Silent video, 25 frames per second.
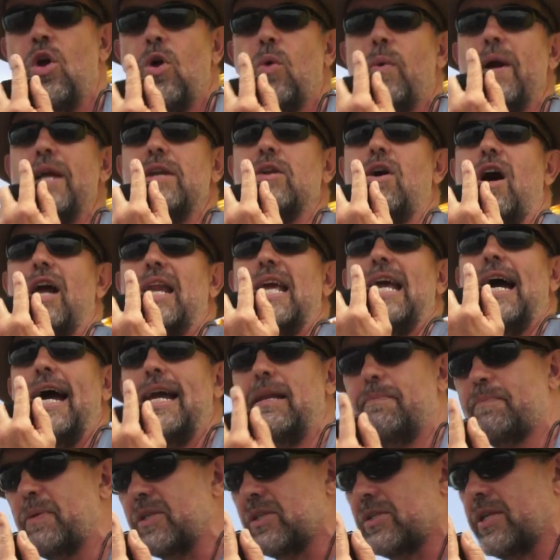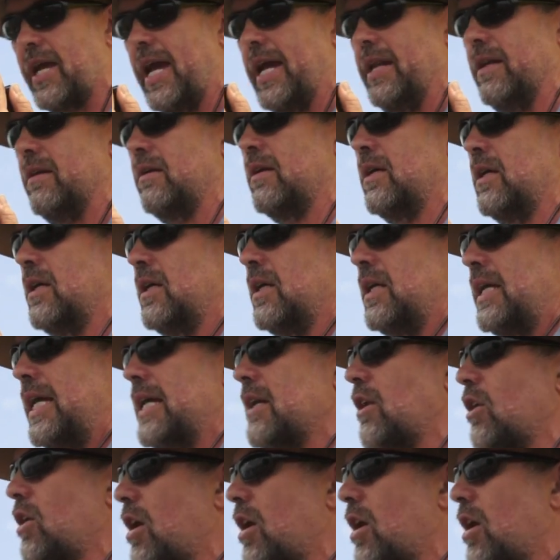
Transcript: We're 98% in